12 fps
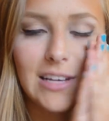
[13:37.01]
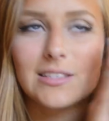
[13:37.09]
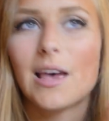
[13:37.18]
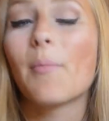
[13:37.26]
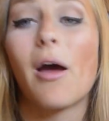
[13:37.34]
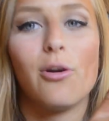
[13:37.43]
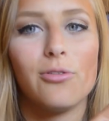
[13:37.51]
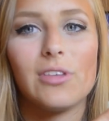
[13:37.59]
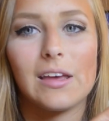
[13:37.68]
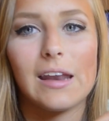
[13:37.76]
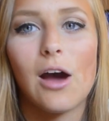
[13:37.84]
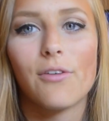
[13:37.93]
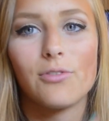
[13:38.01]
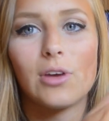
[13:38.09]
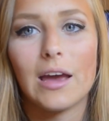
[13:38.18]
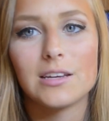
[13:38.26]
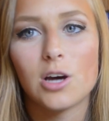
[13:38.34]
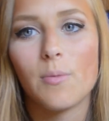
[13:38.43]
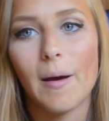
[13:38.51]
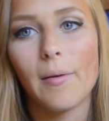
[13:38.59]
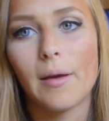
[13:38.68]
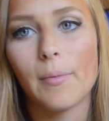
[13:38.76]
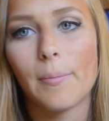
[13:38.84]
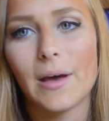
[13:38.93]
That's like my new thing now if you can't tell by
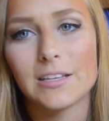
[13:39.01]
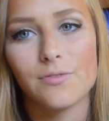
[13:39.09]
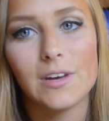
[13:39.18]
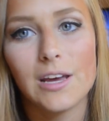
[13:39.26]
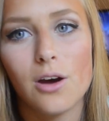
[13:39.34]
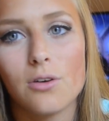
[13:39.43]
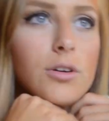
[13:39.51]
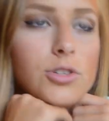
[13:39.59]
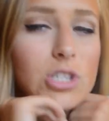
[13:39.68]
like my past videos